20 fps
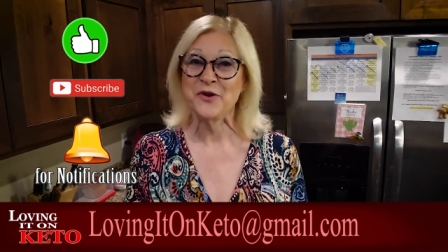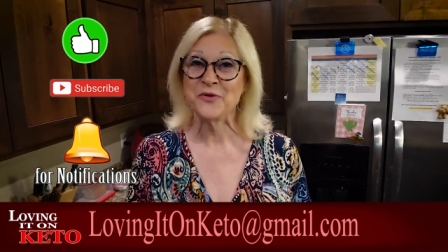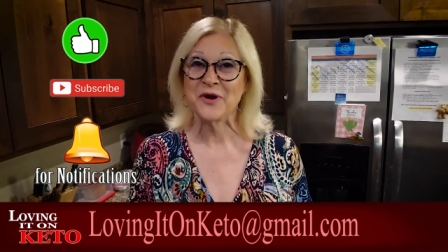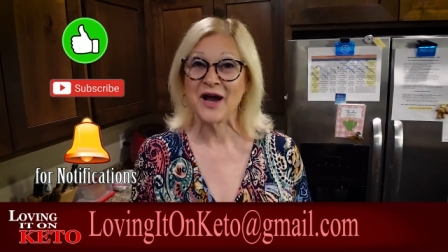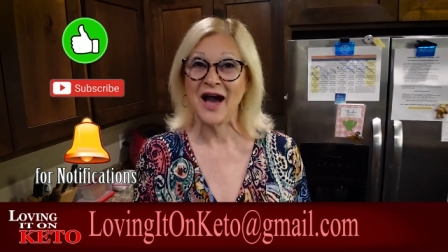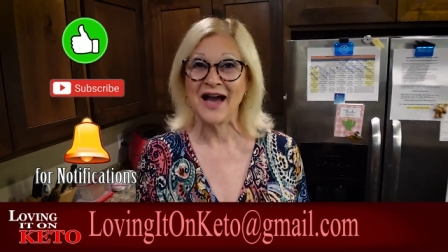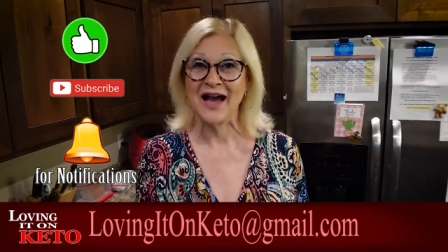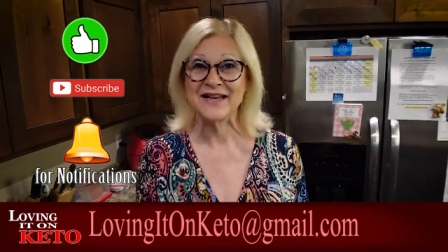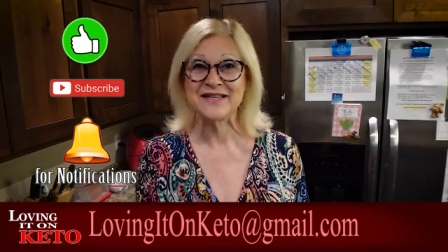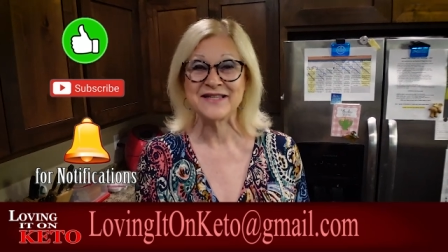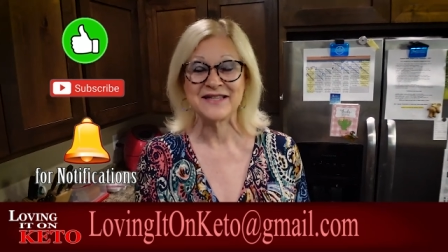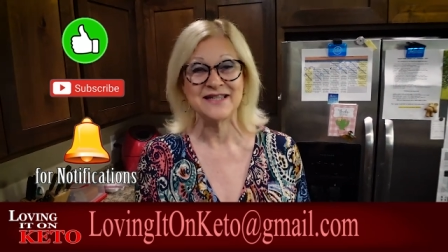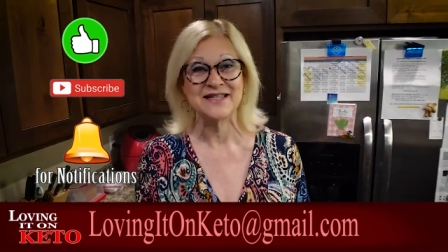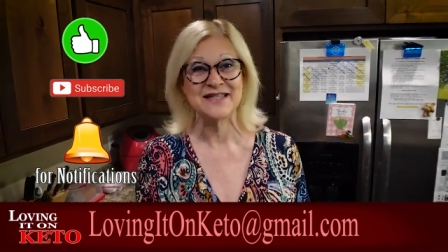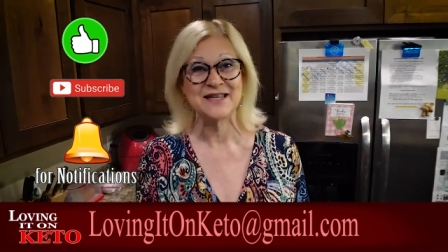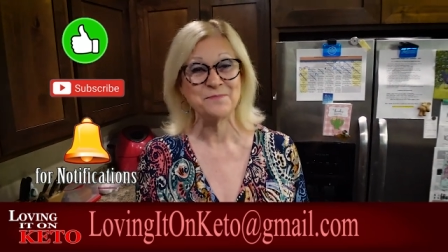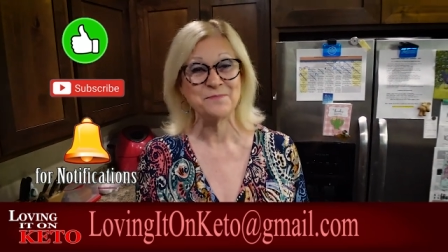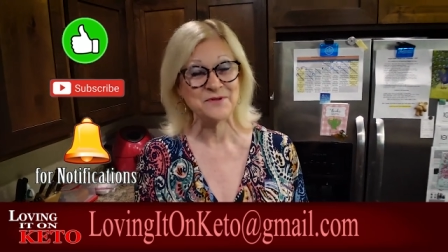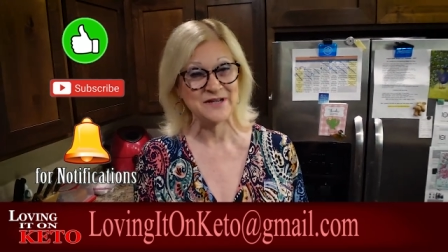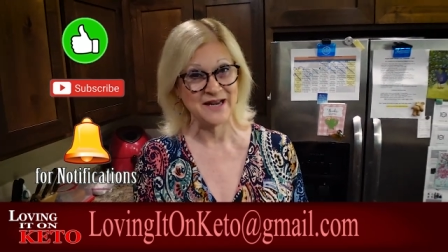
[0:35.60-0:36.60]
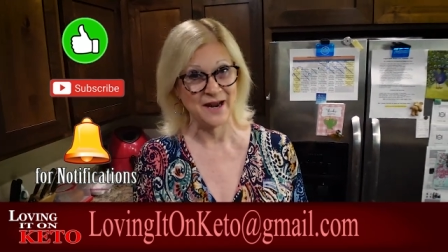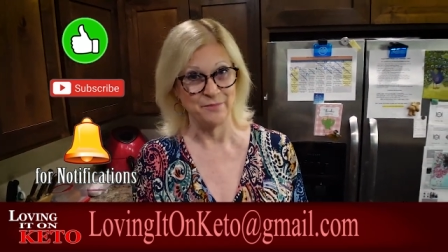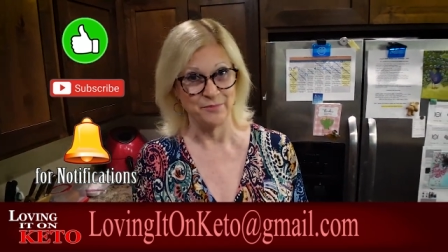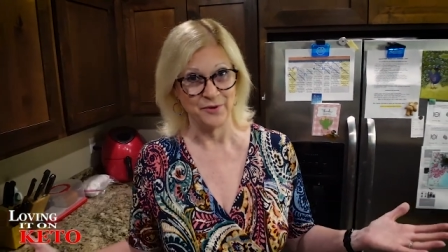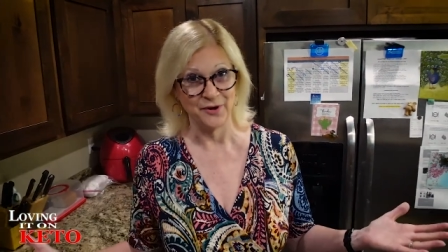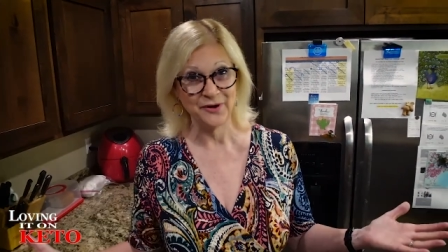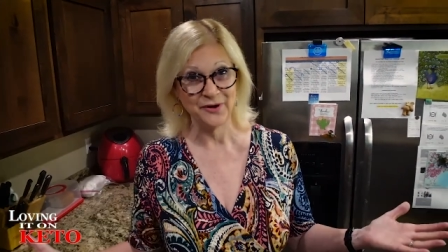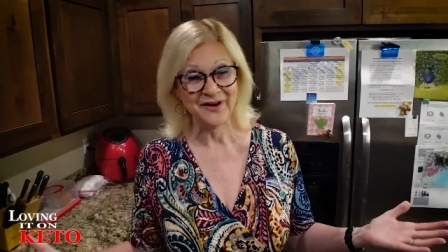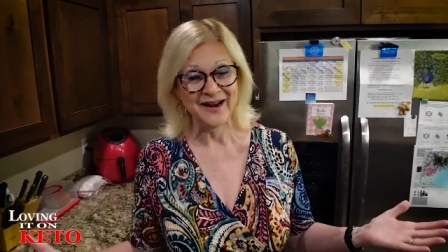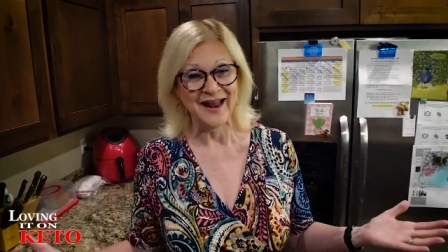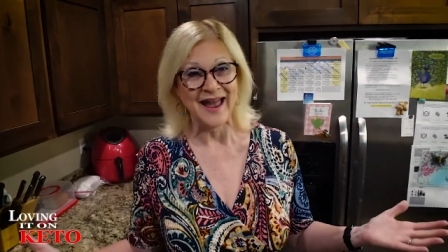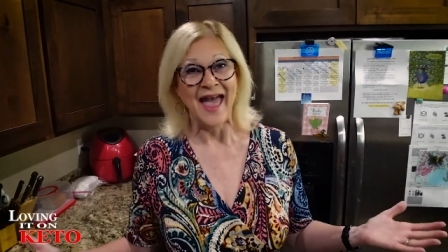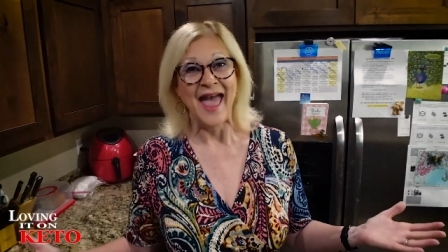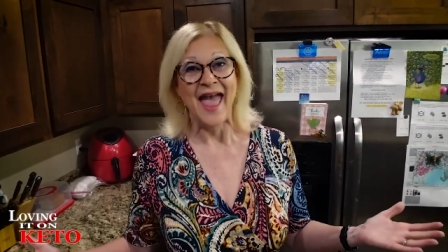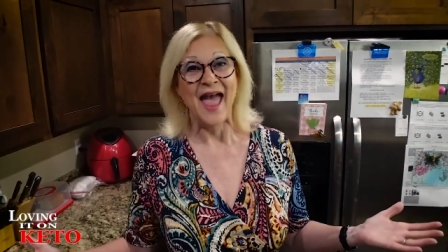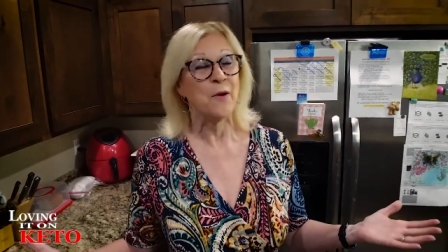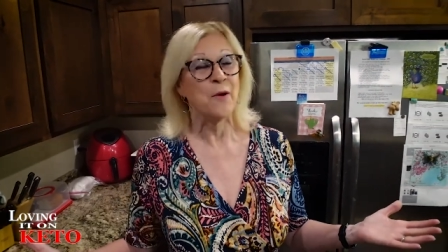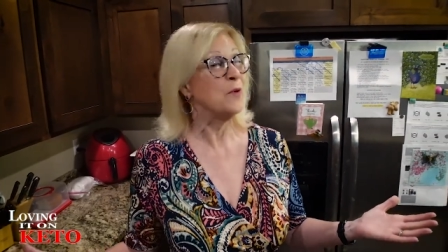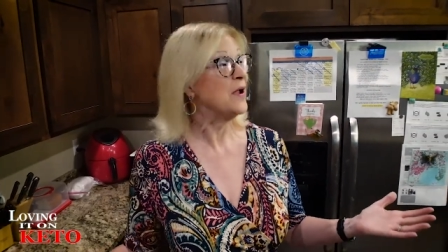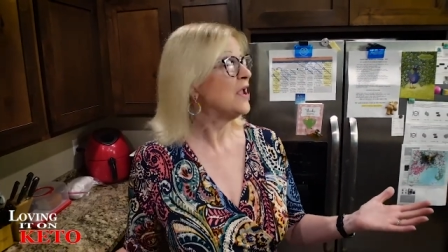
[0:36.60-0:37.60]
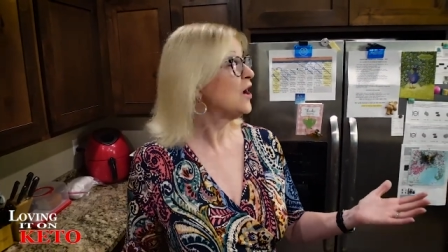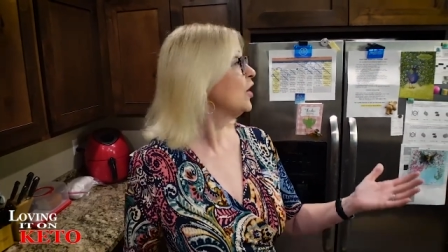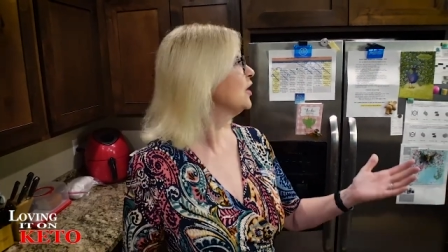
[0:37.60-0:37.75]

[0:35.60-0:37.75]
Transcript: you guys, it's September and we